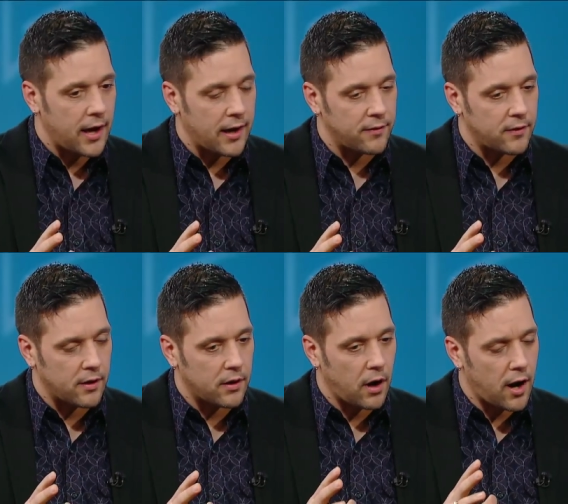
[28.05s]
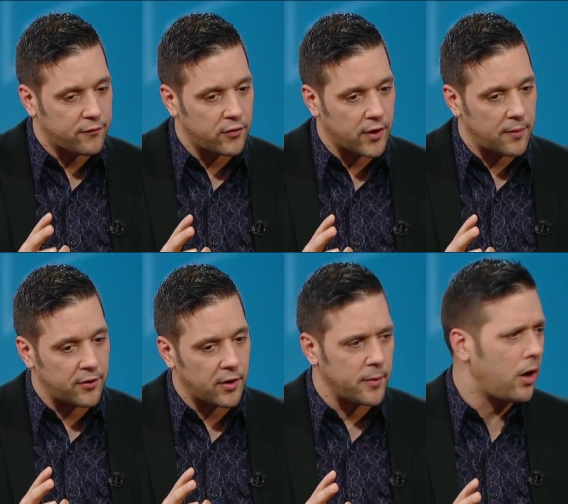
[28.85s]
and oftentimes
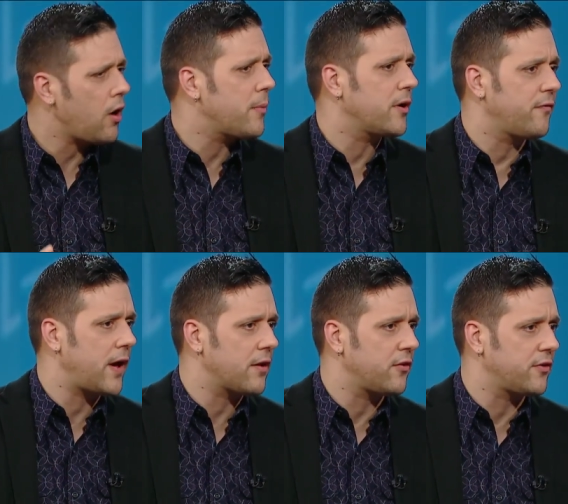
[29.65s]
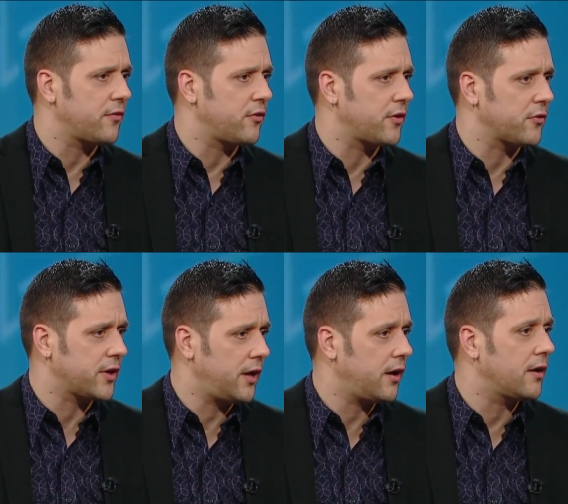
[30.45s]
they tell me, "Oh, I've been a fan of this stuff since I was a
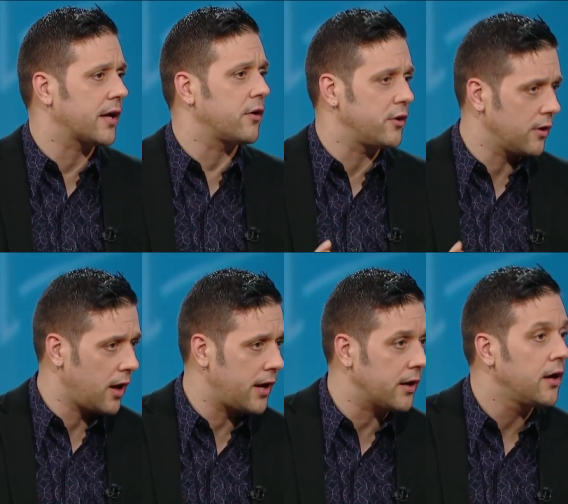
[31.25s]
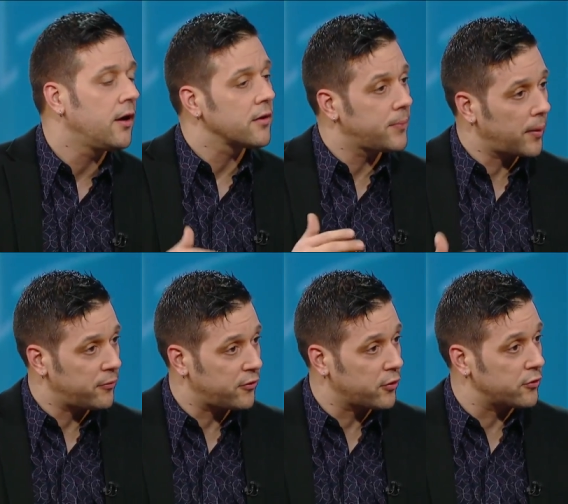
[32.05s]
kid," and I go, "You're lying. The
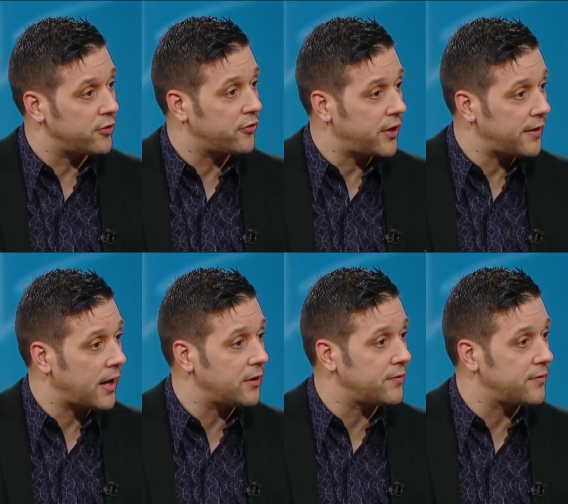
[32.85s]
publicist told you to say that.